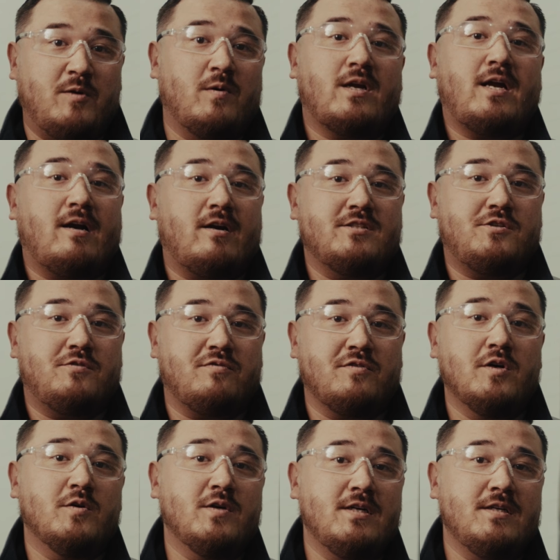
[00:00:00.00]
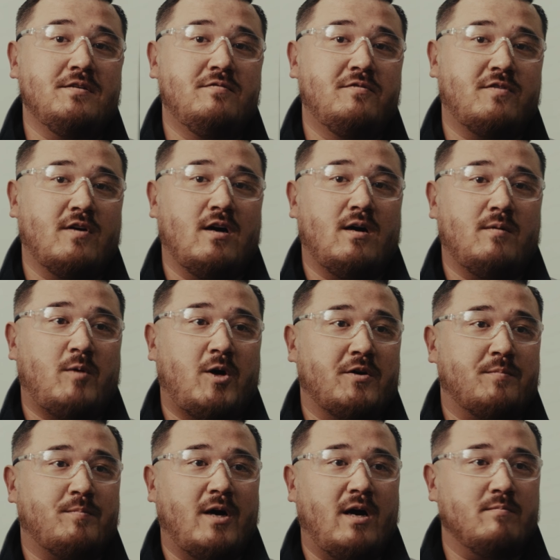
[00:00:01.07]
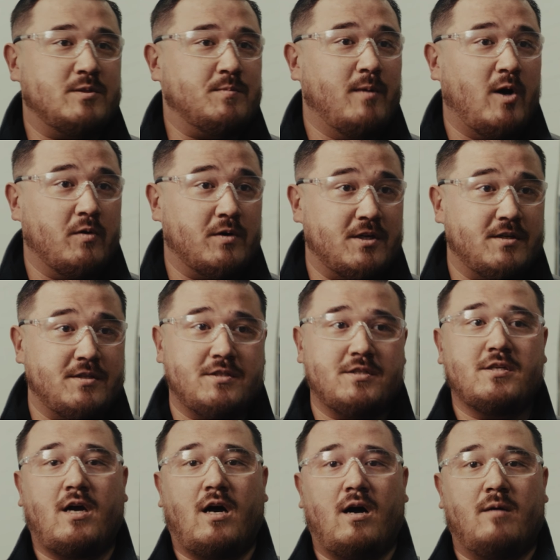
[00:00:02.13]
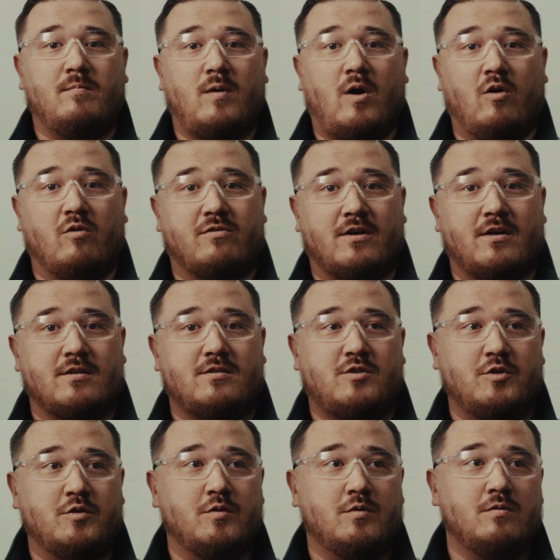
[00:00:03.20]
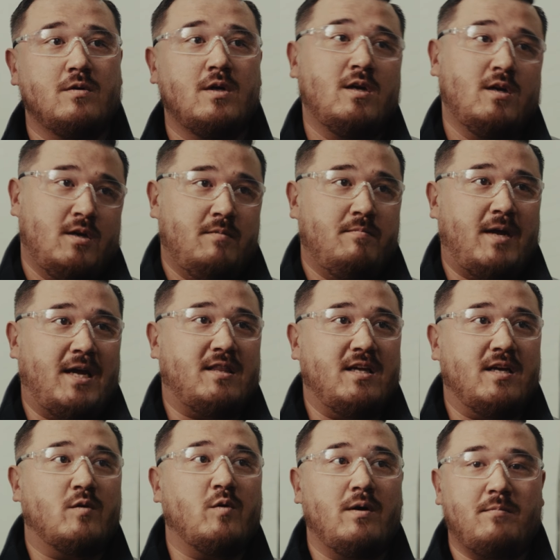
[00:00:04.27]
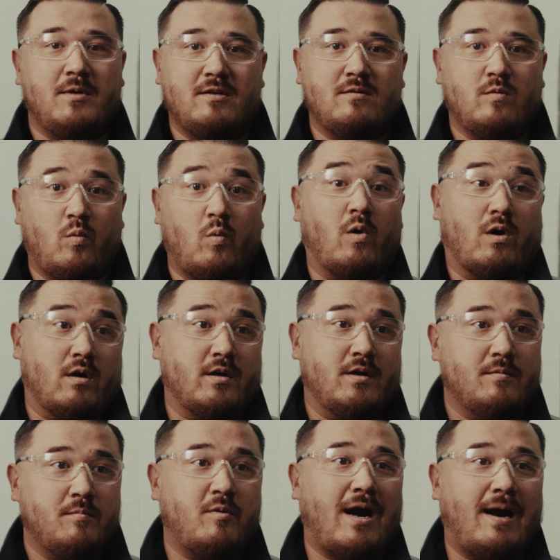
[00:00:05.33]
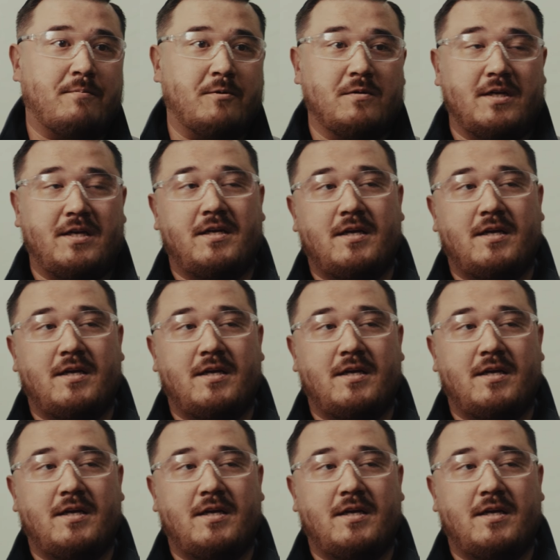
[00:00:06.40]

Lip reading: what carries your fluid from all your pumps, motors, over to make the equipment work properly.